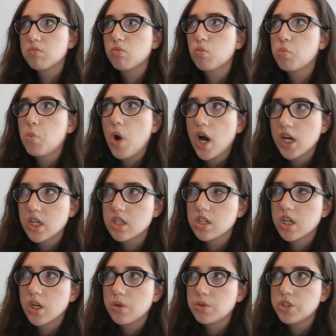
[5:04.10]
wanted to
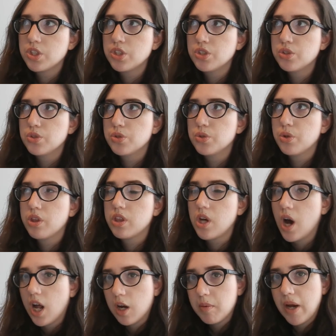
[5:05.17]
go to,
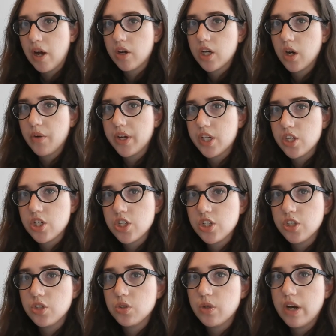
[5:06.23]
thought about going
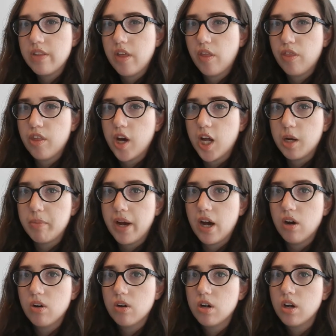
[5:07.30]
to, and then thought
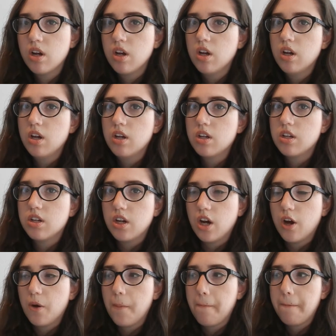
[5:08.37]
about you
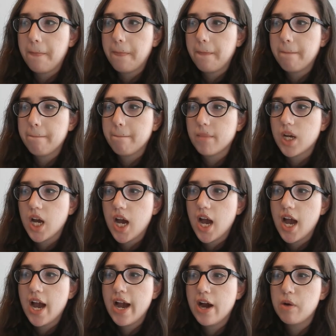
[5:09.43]
know,
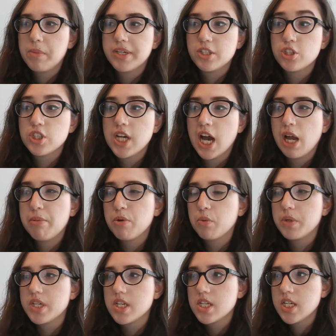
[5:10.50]
how much time it
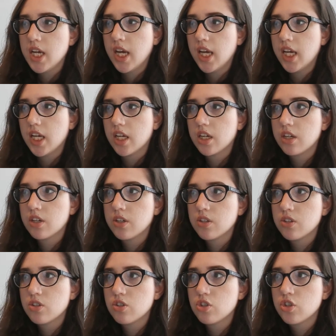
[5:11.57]
would take
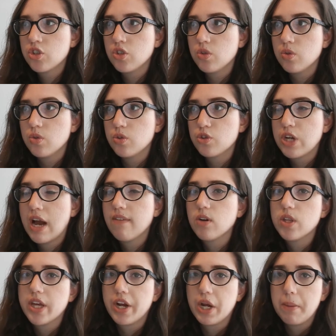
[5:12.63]
to travel
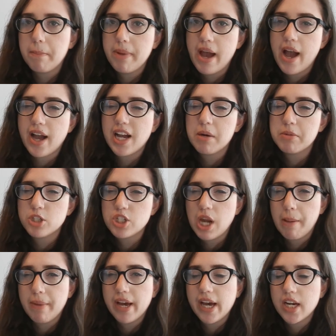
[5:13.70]
there and back, how much
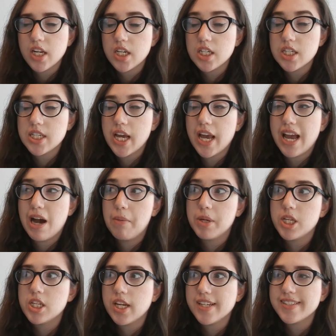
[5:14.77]
time I had in a day, how
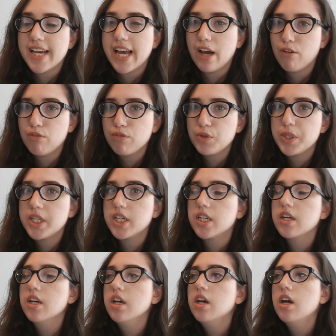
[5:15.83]
many days I had
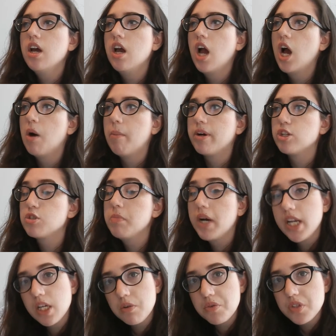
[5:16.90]
free, how much
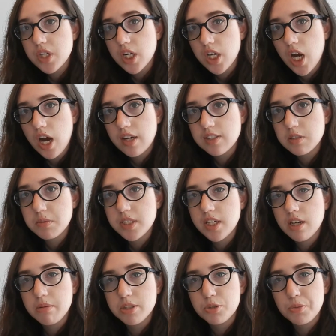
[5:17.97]
money it was going to cost me,
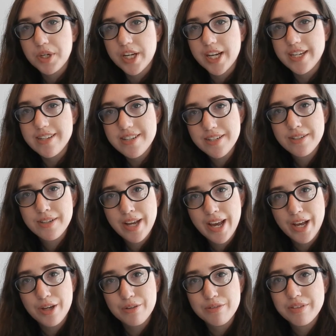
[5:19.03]
how much money I didn't
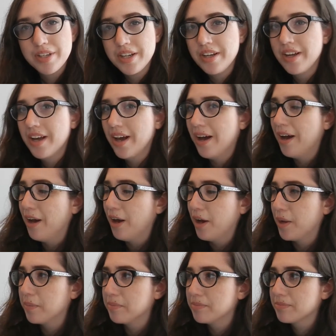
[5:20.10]
have.
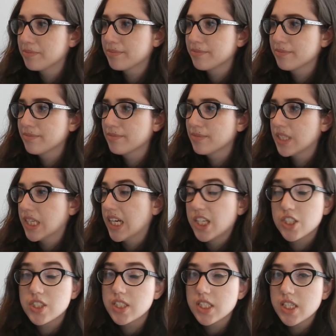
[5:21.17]
And I
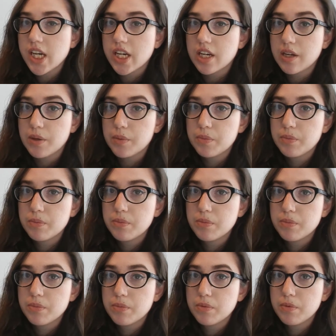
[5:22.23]
just didn't end up
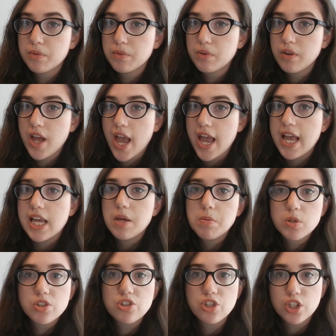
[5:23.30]

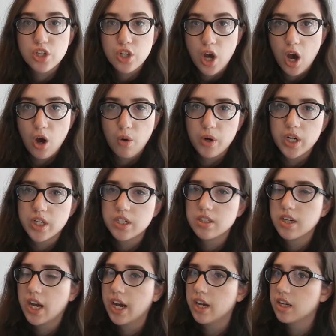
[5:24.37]
able to go, or
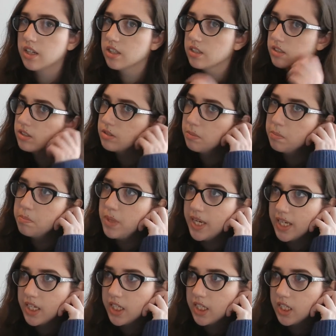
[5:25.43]

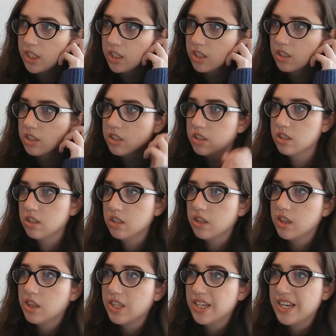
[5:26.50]
making
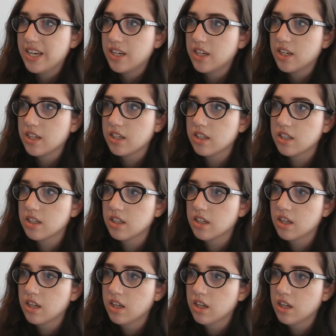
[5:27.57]
the
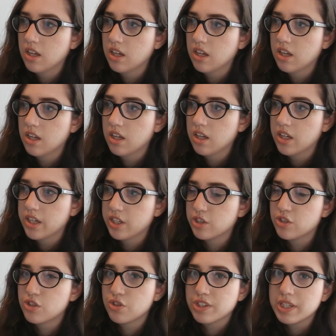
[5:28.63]

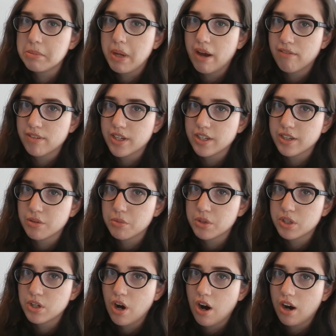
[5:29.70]
extreme effort it
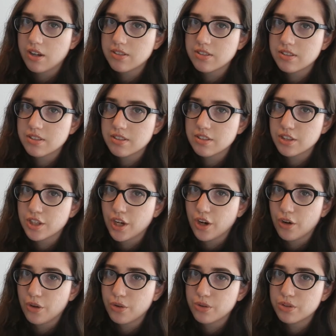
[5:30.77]
would cost to
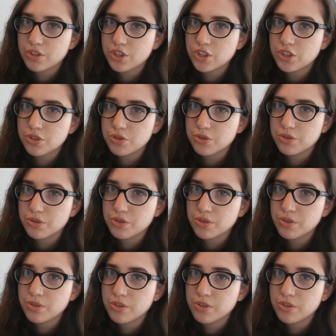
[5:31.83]
go to